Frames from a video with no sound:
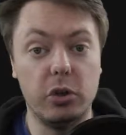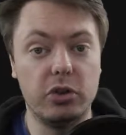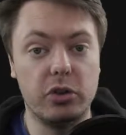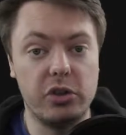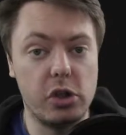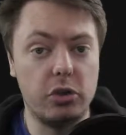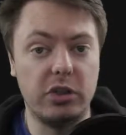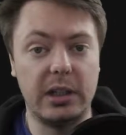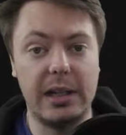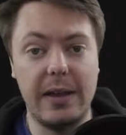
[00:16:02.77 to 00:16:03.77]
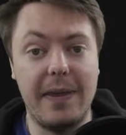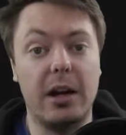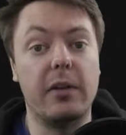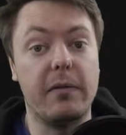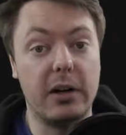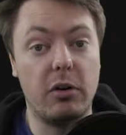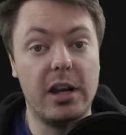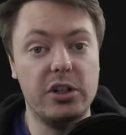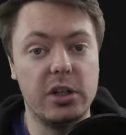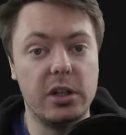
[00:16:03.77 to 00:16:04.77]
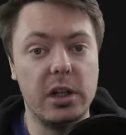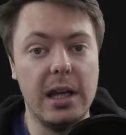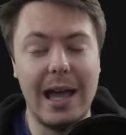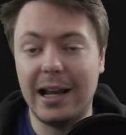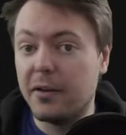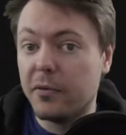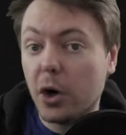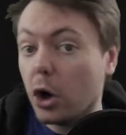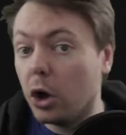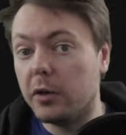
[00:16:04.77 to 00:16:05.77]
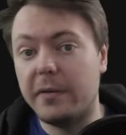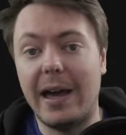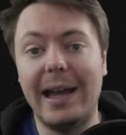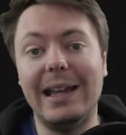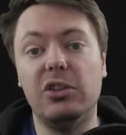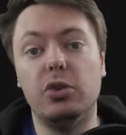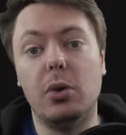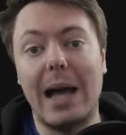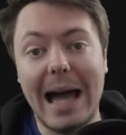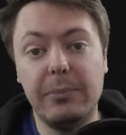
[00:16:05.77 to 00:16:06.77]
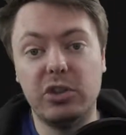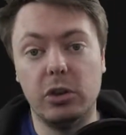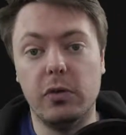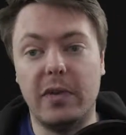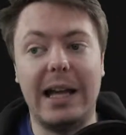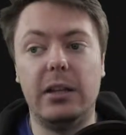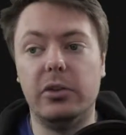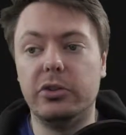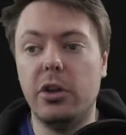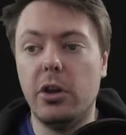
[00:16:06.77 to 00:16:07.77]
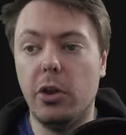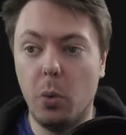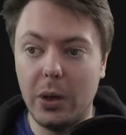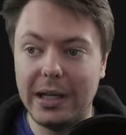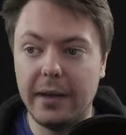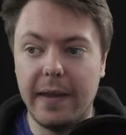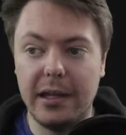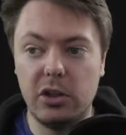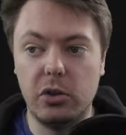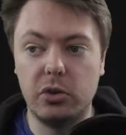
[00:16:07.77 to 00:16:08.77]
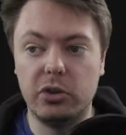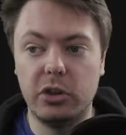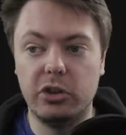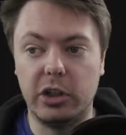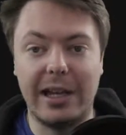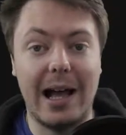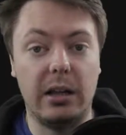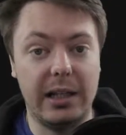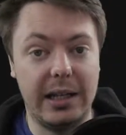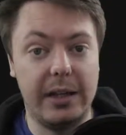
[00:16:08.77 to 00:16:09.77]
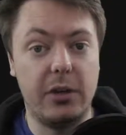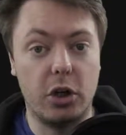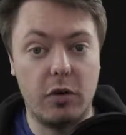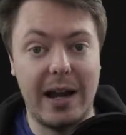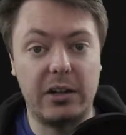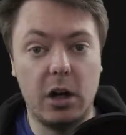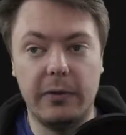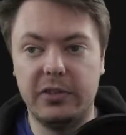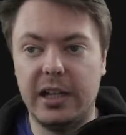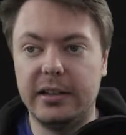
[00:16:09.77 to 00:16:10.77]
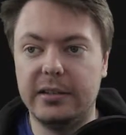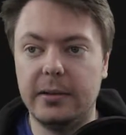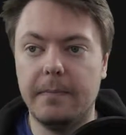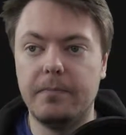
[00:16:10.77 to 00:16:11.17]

user is using in their configuration, and convert all of that into absolute values that we can then use to calculate the correct offsets.